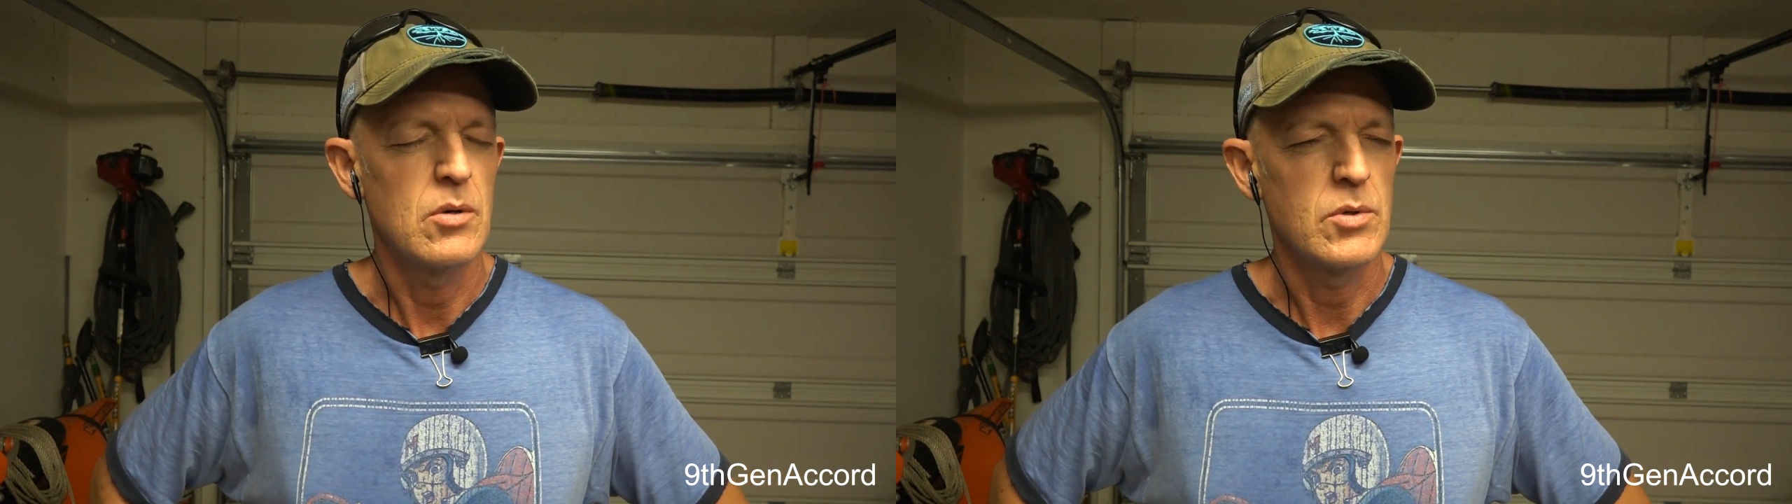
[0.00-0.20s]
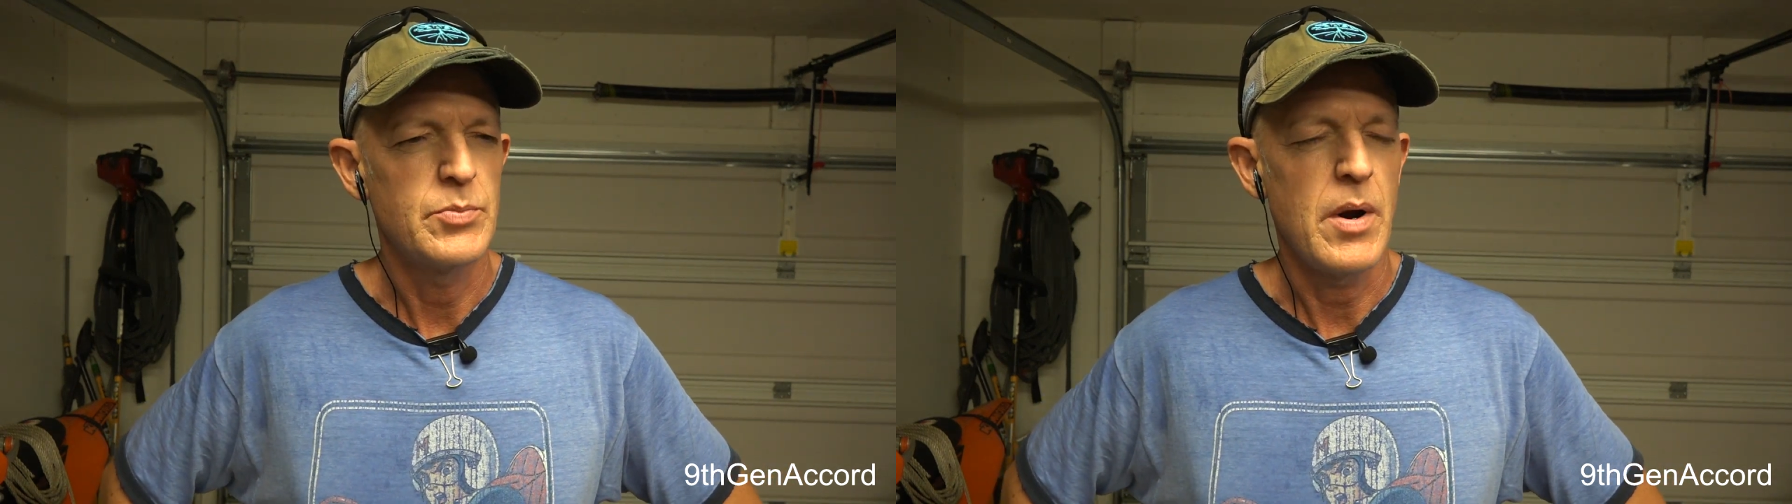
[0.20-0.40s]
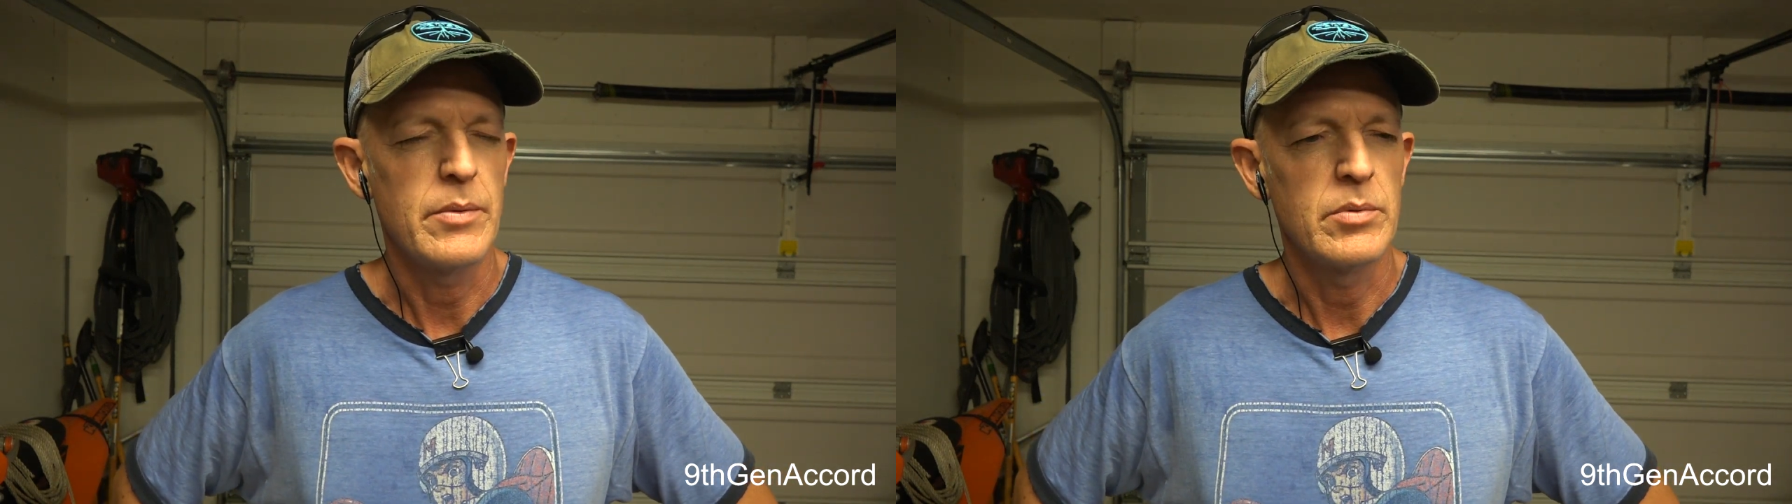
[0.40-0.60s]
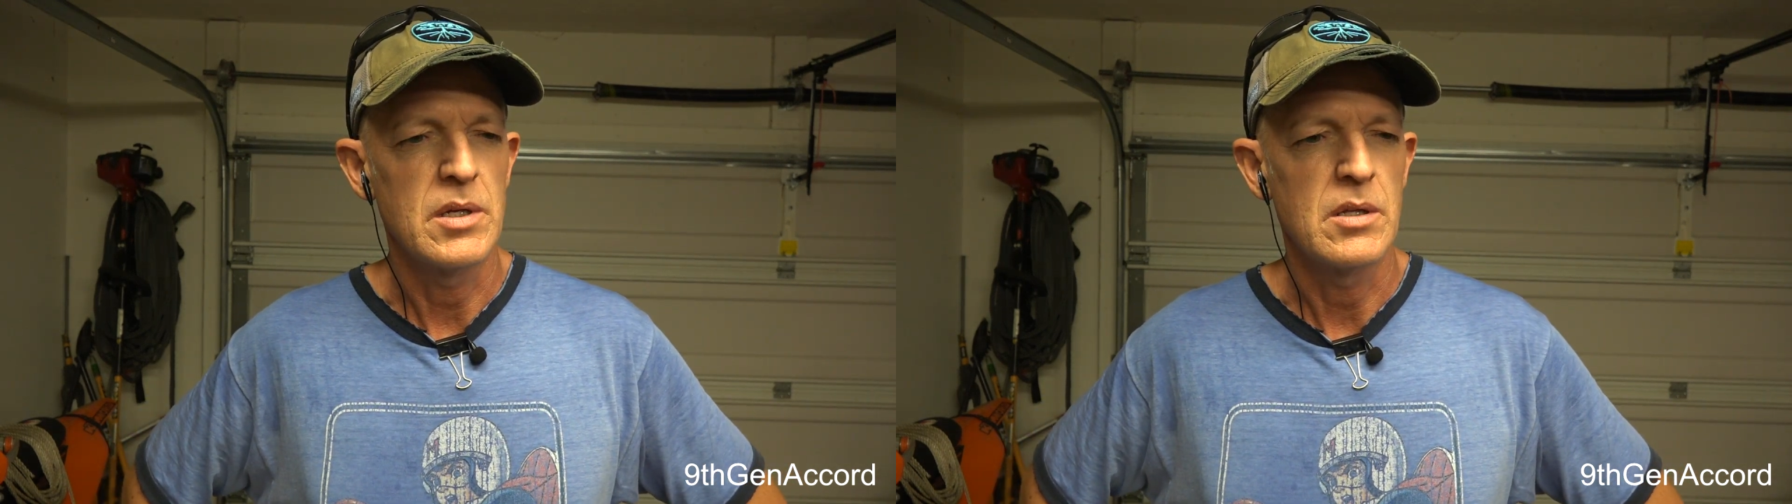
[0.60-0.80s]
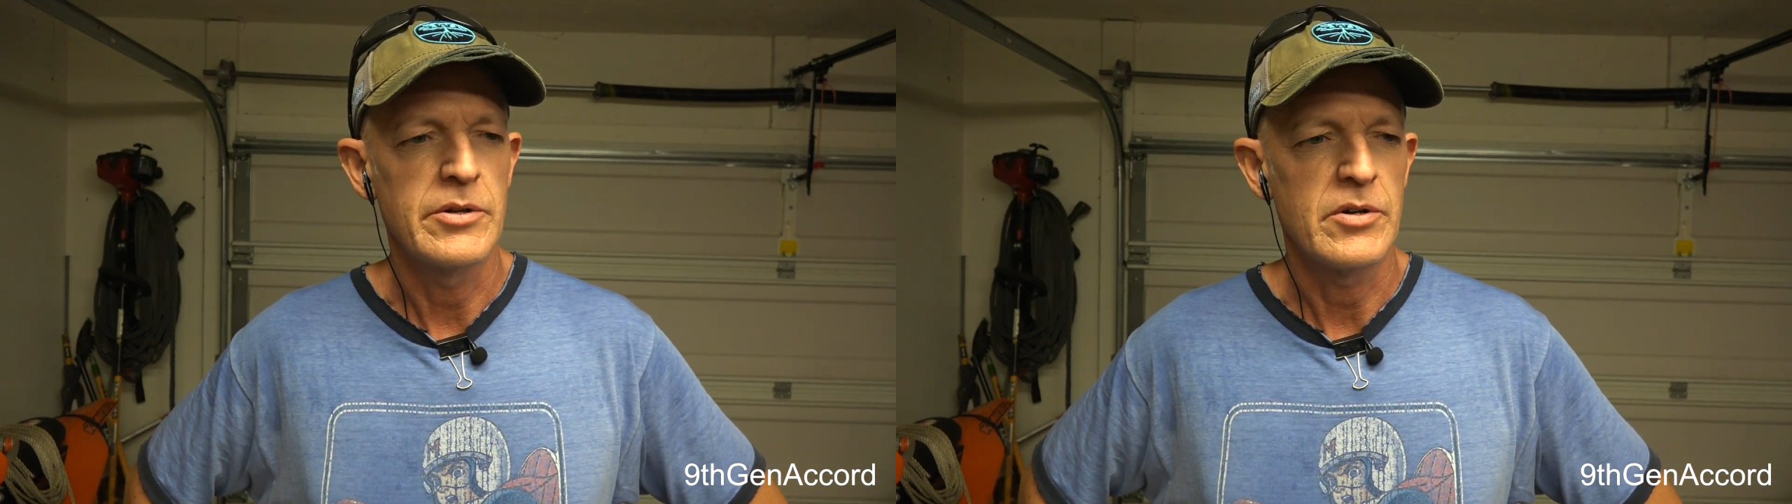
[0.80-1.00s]
it was probably
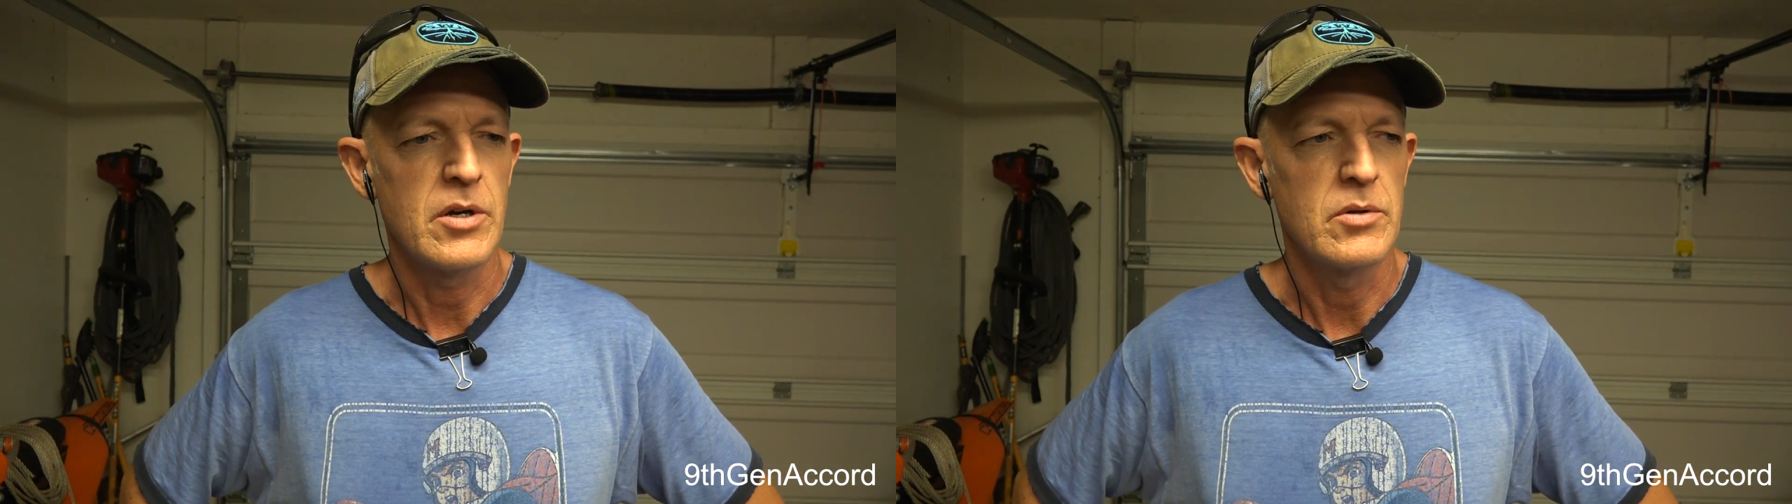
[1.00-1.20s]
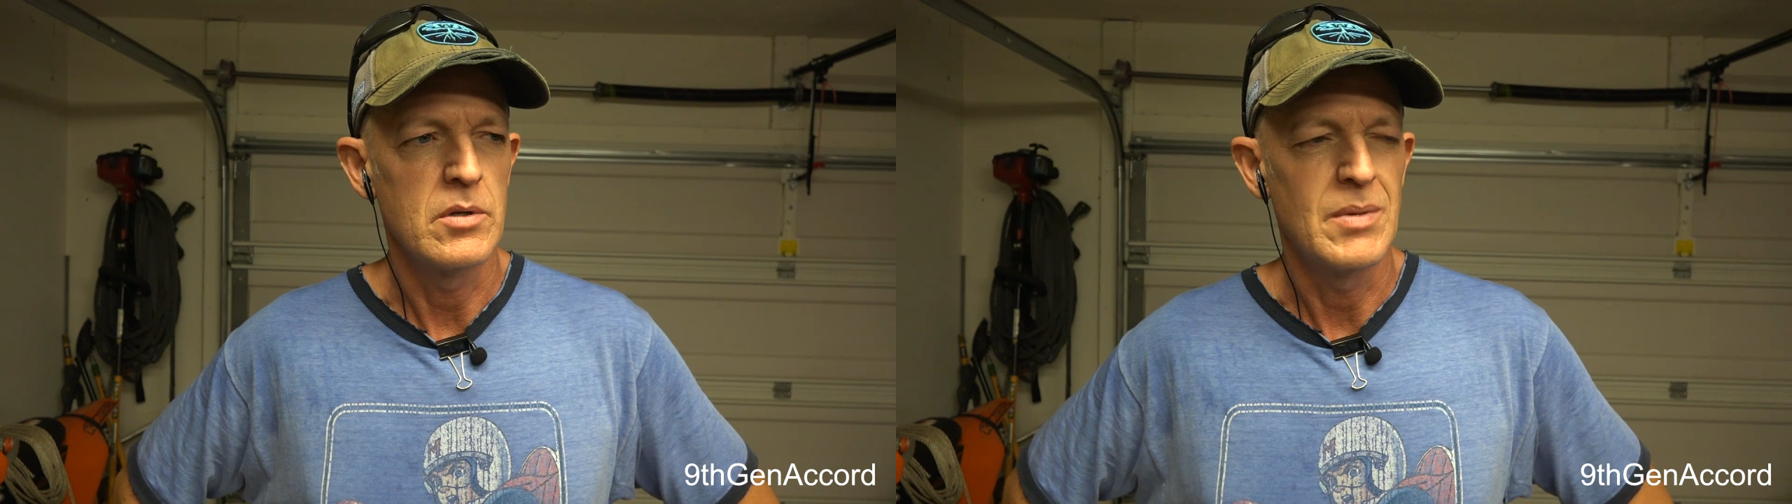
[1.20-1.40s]
clear coated,